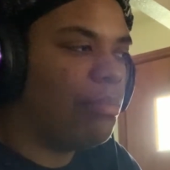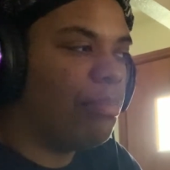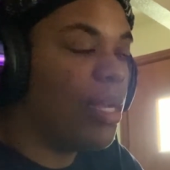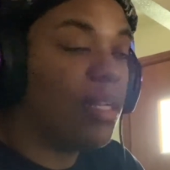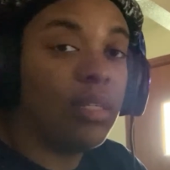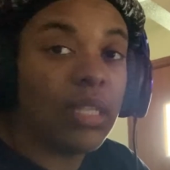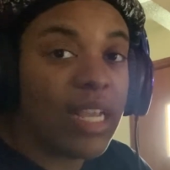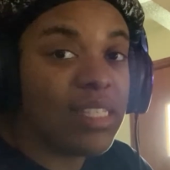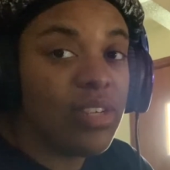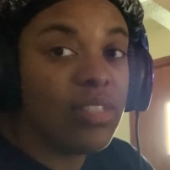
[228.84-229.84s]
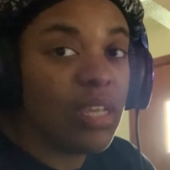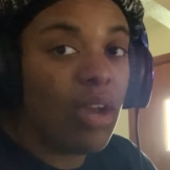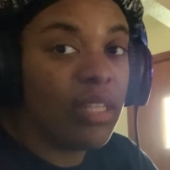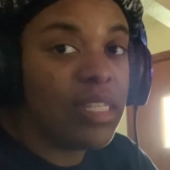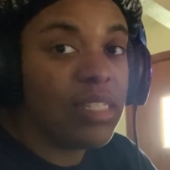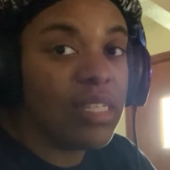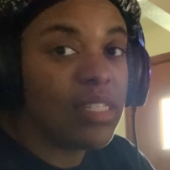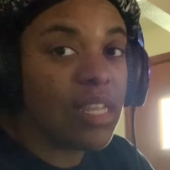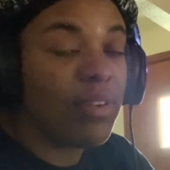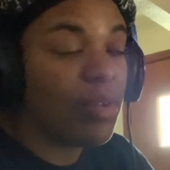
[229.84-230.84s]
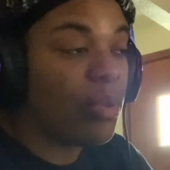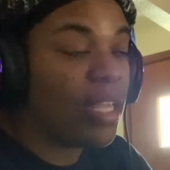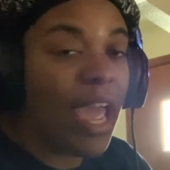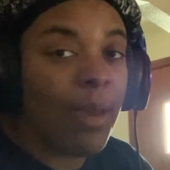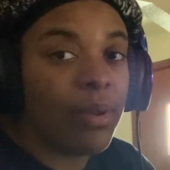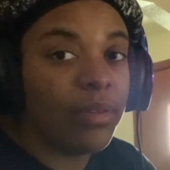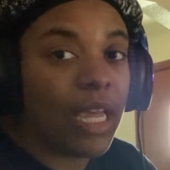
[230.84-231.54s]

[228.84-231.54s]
but, like, seriously, y'all, this stuff can really happen.